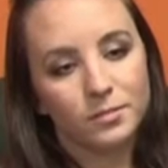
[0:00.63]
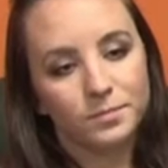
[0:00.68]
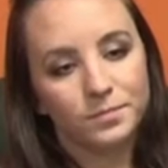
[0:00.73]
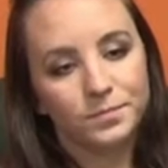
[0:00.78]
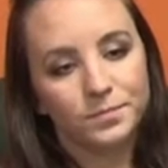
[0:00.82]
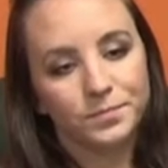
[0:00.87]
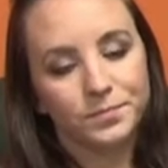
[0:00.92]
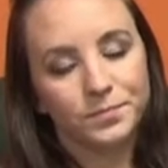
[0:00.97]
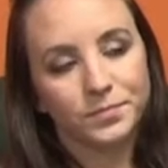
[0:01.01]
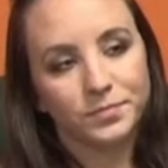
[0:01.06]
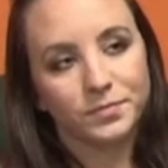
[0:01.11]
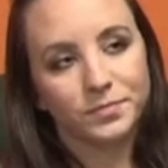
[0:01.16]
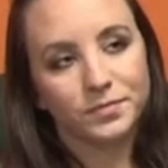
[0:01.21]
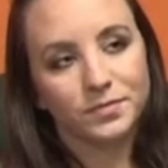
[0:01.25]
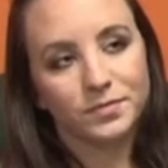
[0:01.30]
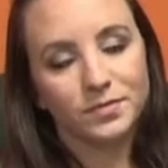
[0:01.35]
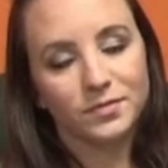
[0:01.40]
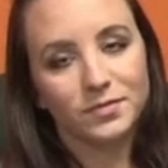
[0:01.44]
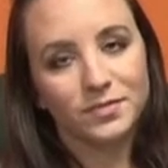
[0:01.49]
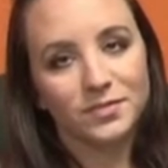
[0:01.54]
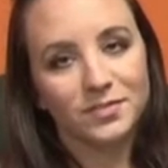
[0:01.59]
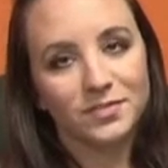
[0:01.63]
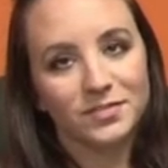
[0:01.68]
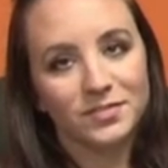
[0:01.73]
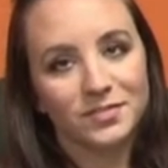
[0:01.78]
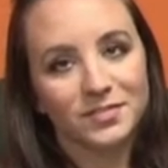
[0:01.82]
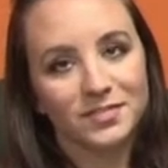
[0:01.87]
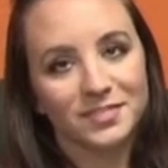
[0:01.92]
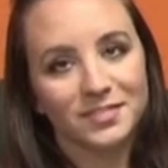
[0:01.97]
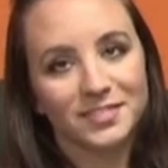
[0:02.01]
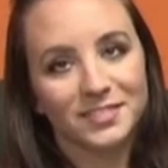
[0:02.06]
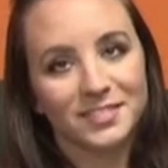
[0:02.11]

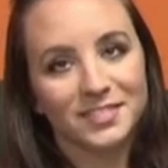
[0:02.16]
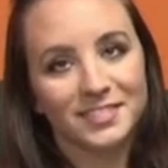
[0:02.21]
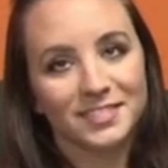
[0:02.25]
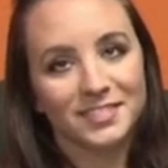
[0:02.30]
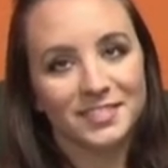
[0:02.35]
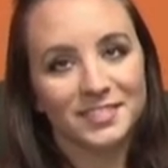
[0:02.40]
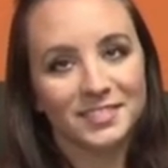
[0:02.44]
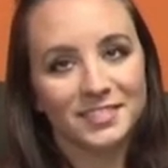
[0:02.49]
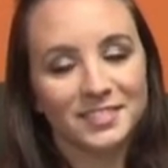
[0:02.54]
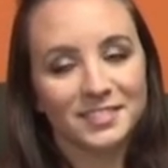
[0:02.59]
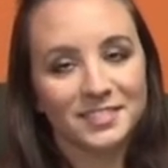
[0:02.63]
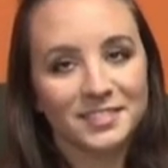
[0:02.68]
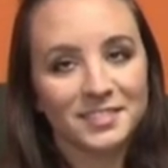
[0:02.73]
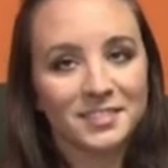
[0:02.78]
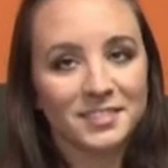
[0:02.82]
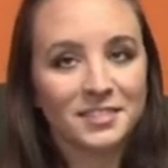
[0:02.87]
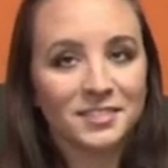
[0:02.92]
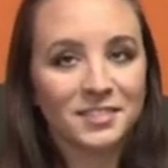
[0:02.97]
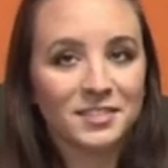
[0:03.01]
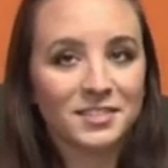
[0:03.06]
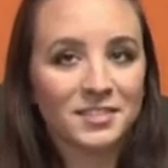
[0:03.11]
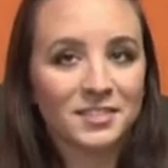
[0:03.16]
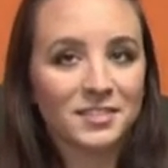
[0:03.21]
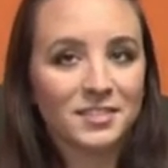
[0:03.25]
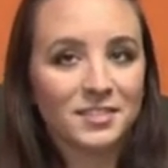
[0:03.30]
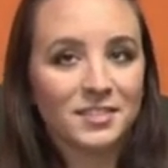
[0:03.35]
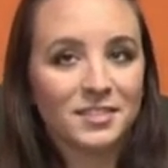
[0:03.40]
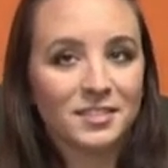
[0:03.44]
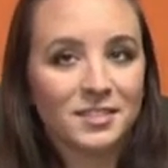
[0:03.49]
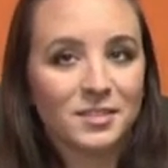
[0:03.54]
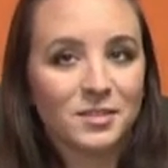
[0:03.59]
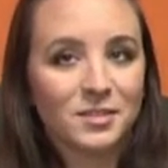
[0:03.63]

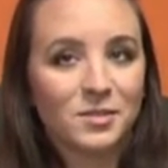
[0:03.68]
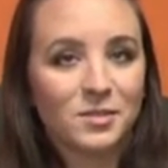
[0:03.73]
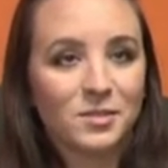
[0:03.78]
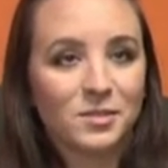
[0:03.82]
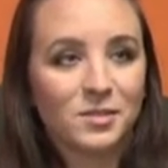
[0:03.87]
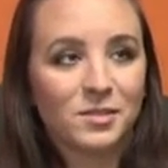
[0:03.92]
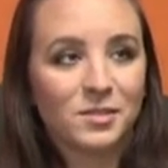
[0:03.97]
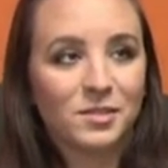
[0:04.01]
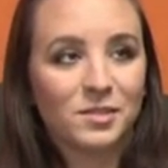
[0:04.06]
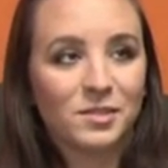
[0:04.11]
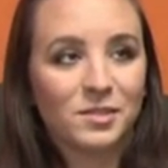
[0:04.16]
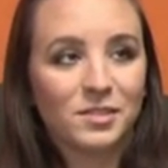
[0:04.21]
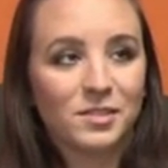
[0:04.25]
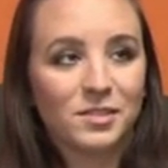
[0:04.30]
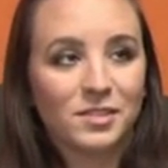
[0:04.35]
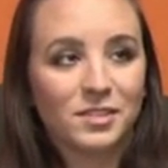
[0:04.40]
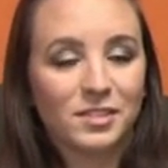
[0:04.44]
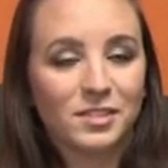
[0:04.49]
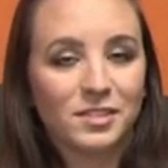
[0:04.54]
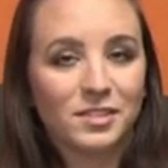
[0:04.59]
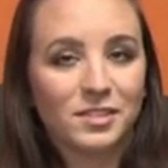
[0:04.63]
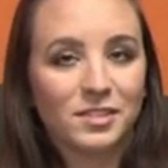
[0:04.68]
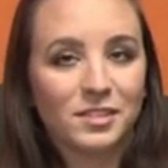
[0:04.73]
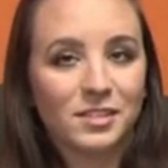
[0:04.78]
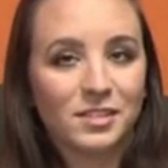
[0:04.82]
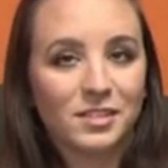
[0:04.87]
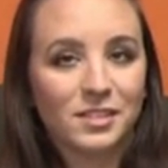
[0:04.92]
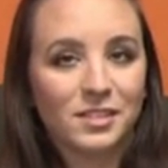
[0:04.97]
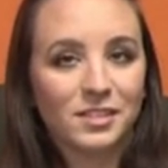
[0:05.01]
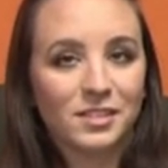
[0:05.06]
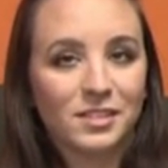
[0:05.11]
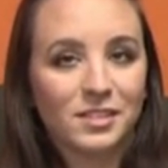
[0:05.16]

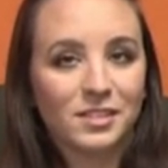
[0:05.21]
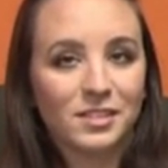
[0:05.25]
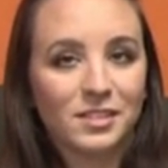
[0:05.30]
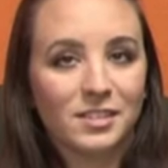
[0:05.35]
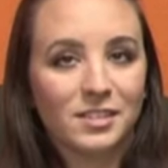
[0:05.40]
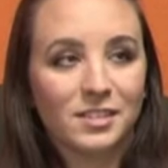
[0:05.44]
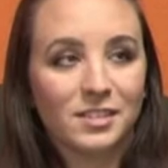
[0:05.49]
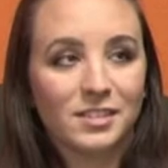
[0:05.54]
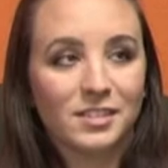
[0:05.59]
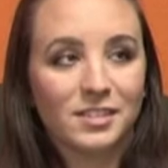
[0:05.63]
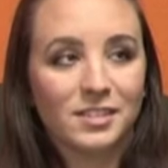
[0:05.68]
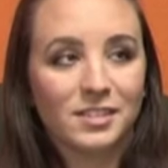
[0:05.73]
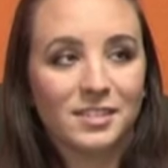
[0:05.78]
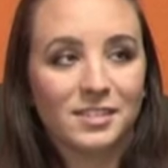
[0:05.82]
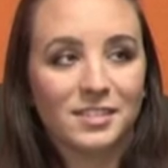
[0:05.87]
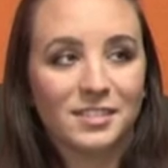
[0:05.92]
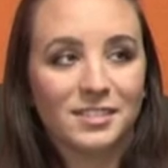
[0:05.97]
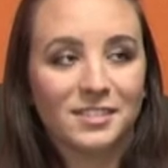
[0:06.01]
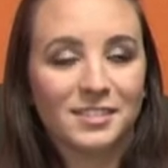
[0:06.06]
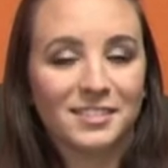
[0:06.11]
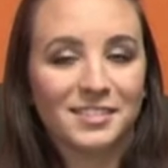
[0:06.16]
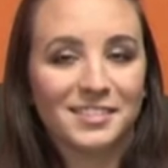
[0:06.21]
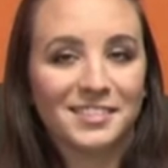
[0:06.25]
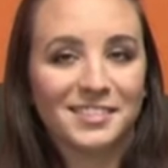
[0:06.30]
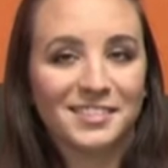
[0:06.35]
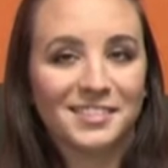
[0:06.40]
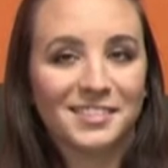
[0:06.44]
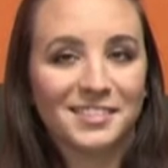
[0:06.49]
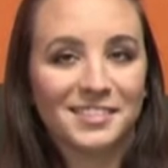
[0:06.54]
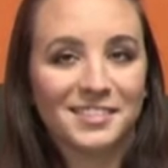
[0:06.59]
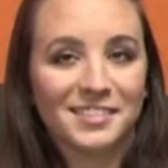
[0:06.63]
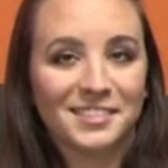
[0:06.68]

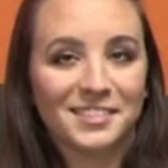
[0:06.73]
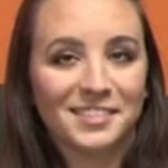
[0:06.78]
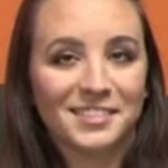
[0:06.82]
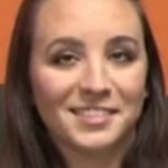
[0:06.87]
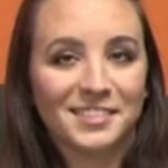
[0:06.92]
No words are spoken by the person on screen.